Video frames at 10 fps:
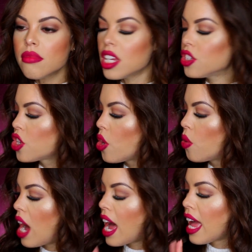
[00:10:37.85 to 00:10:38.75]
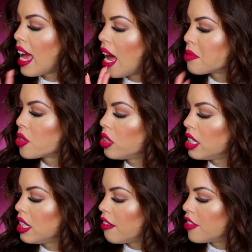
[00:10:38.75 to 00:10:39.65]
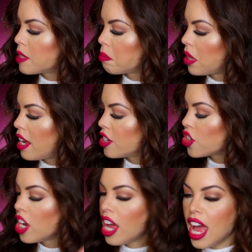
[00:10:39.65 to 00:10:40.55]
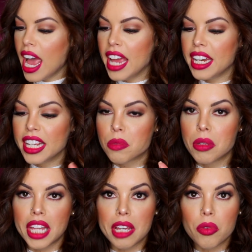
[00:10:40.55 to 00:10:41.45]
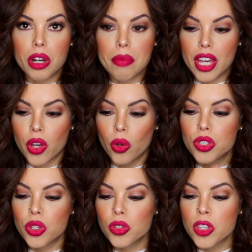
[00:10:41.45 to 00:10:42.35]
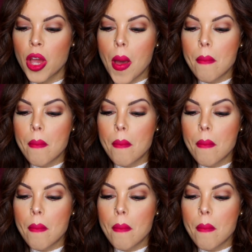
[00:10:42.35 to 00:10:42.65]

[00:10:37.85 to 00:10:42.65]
So I absolutely love this blush, and it's been like one of my go-tos.